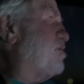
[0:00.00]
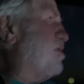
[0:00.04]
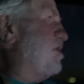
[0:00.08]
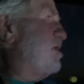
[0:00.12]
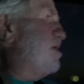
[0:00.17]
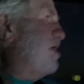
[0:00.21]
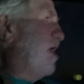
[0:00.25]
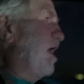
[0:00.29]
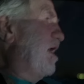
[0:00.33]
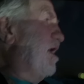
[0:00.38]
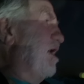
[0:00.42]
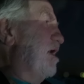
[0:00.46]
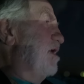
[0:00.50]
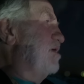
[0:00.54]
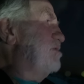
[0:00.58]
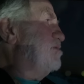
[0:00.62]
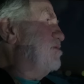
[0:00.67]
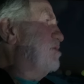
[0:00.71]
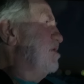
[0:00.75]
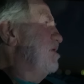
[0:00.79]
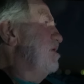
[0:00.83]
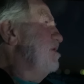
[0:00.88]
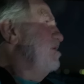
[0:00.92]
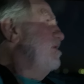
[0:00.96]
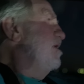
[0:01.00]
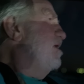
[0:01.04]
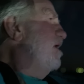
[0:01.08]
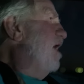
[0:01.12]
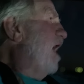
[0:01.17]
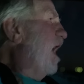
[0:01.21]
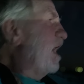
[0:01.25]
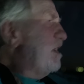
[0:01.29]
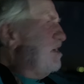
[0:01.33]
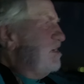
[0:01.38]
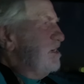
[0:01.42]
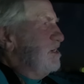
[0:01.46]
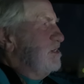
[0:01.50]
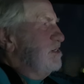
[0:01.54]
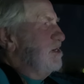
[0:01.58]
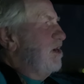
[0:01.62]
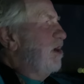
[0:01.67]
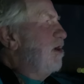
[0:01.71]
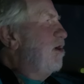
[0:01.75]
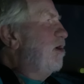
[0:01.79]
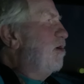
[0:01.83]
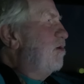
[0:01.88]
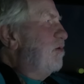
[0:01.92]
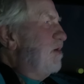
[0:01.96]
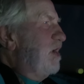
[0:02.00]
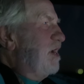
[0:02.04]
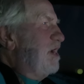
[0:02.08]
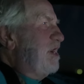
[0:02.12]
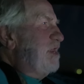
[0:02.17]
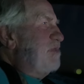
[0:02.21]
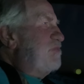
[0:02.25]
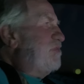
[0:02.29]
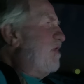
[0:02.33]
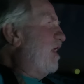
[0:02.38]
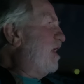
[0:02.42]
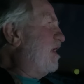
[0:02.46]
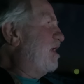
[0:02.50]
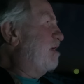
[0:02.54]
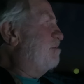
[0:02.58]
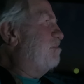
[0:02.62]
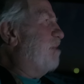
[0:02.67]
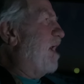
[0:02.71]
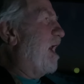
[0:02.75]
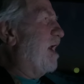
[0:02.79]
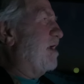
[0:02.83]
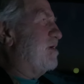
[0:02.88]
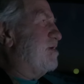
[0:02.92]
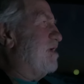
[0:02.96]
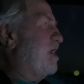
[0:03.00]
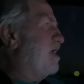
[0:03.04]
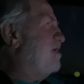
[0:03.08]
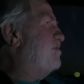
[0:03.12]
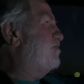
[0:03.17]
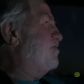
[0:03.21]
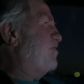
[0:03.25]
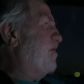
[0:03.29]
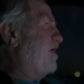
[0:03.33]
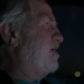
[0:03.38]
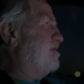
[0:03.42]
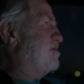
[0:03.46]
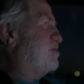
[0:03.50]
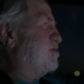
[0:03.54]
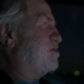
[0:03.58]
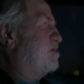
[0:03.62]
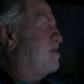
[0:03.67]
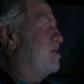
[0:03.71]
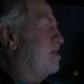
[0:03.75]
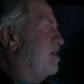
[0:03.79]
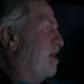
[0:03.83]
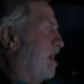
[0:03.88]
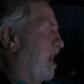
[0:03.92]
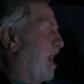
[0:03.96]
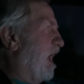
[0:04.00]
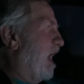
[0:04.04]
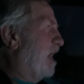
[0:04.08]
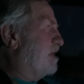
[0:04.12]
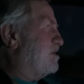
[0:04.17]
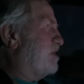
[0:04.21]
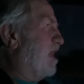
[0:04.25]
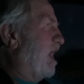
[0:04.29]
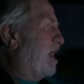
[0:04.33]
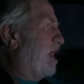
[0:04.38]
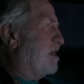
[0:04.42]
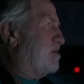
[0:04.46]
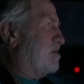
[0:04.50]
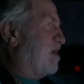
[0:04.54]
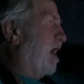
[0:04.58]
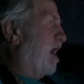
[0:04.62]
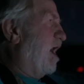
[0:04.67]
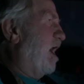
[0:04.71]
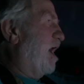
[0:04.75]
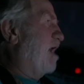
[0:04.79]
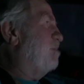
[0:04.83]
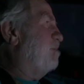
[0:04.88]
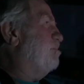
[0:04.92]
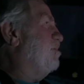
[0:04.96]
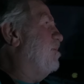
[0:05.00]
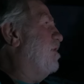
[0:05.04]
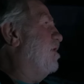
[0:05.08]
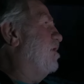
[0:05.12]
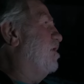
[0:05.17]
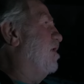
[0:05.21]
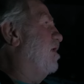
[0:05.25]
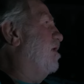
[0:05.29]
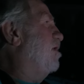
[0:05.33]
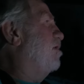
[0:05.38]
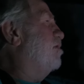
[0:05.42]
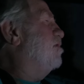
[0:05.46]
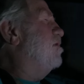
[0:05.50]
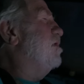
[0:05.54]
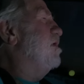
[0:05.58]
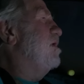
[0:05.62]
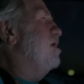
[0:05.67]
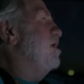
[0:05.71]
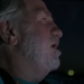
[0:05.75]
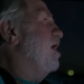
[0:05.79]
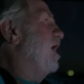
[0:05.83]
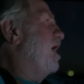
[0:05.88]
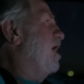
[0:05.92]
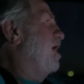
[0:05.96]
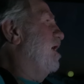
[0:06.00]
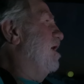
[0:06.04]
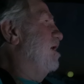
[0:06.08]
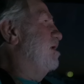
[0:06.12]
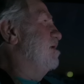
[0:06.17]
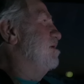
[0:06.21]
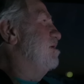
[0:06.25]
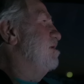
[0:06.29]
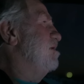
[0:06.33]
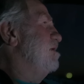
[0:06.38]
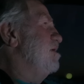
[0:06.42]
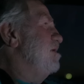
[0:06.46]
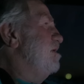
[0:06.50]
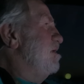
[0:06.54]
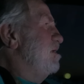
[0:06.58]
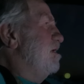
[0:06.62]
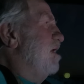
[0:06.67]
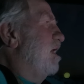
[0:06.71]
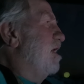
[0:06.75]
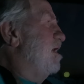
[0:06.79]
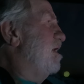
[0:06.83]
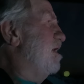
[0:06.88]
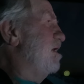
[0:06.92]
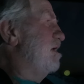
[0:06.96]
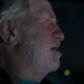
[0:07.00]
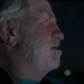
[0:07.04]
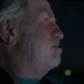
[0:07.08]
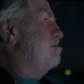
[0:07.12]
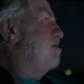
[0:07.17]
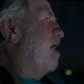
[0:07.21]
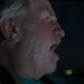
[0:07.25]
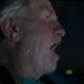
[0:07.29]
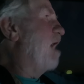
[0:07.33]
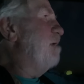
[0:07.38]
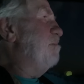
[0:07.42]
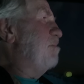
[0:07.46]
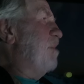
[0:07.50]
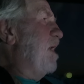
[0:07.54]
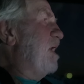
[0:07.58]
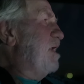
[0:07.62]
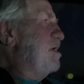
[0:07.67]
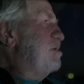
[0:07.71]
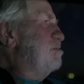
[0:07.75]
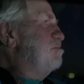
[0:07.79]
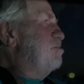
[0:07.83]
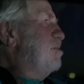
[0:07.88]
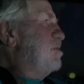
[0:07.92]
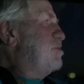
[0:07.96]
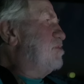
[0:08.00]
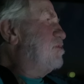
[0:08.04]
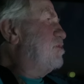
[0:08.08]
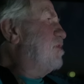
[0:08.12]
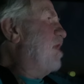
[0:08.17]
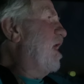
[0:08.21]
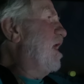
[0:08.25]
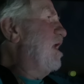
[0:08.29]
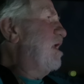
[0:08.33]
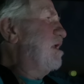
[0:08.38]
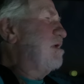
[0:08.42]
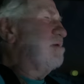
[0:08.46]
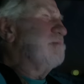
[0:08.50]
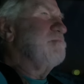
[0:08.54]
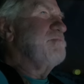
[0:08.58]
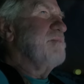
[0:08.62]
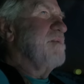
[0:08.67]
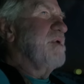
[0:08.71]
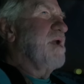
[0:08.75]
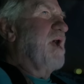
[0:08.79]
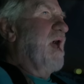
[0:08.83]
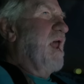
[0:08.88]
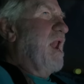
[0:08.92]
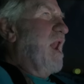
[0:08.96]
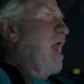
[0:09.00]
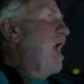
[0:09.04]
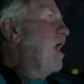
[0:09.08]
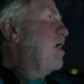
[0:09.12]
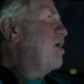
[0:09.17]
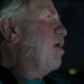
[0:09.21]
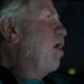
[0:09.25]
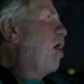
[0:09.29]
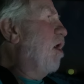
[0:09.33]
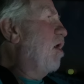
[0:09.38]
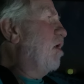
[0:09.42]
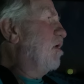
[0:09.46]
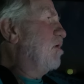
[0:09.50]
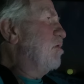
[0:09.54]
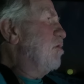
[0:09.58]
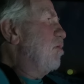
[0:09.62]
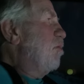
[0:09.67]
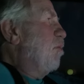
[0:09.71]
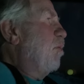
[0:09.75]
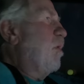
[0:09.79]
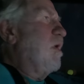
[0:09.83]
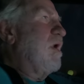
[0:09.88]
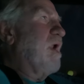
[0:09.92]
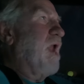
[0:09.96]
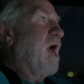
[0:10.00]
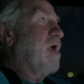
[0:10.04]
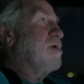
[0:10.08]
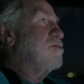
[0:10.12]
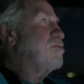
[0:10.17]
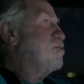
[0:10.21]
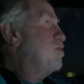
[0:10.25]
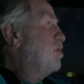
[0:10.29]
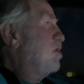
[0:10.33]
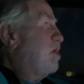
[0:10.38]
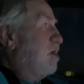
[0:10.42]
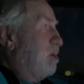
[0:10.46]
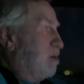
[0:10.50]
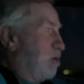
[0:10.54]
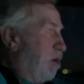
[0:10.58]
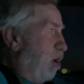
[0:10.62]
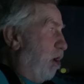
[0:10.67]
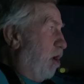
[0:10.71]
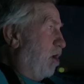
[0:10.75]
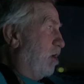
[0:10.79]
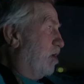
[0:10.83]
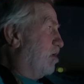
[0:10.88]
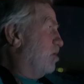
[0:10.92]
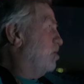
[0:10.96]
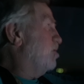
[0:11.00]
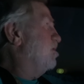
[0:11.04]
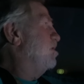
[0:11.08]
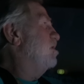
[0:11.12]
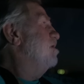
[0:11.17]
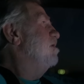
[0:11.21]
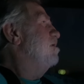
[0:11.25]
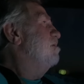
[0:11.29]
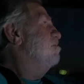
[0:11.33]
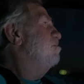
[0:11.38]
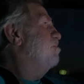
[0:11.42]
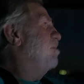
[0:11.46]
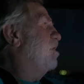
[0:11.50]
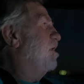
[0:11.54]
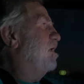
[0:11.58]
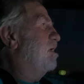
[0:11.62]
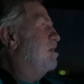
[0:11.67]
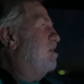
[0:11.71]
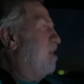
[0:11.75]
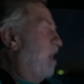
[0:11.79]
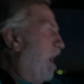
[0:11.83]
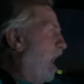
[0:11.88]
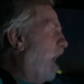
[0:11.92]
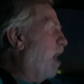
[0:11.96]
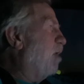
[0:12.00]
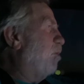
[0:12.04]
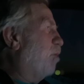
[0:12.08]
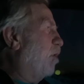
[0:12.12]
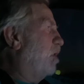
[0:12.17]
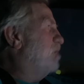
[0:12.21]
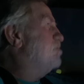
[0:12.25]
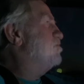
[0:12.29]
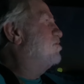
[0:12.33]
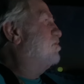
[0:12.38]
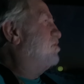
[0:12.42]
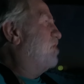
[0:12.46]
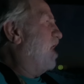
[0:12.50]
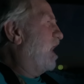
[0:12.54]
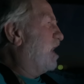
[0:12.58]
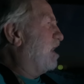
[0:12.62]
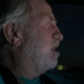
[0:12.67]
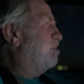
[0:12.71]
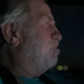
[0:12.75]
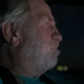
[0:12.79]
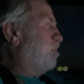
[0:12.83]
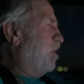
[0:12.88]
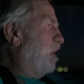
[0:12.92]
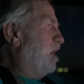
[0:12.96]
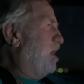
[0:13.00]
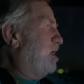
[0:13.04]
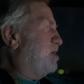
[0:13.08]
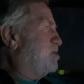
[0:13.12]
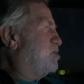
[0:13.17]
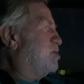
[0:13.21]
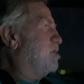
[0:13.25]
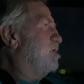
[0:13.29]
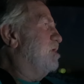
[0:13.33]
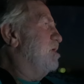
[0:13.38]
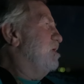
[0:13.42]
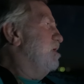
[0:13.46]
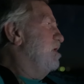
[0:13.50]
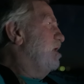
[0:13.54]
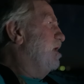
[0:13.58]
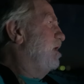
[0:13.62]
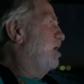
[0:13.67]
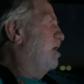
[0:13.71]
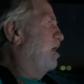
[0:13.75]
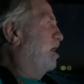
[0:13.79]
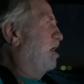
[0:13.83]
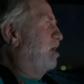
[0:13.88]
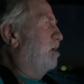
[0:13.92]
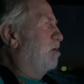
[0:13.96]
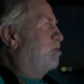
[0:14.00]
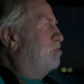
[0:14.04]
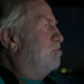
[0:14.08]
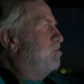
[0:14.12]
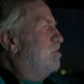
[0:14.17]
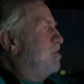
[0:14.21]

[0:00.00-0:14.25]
she does. I didn't know anything about defense at that time. Yeah. You know? And uh, I made a mistake, and I called her when I should have called her, but I won second place, you know,